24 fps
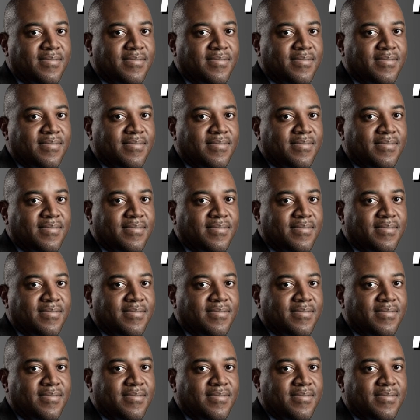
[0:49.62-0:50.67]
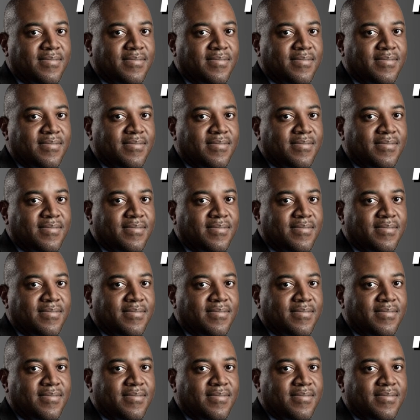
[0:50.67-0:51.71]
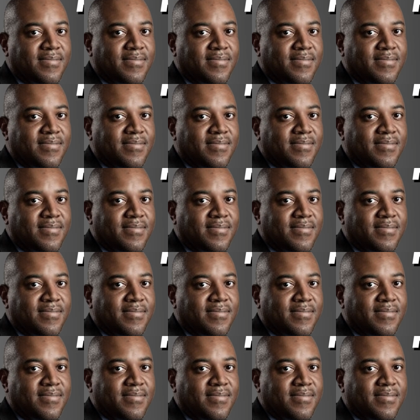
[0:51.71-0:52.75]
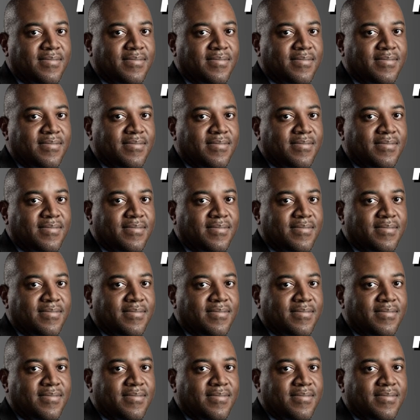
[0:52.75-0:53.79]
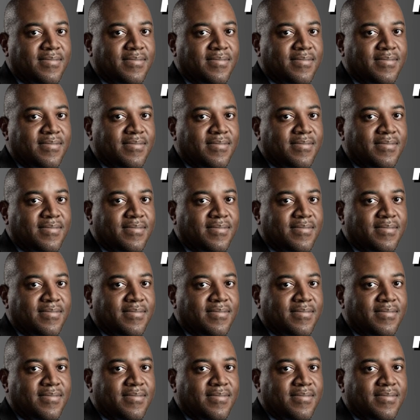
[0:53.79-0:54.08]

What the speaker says: [no speech]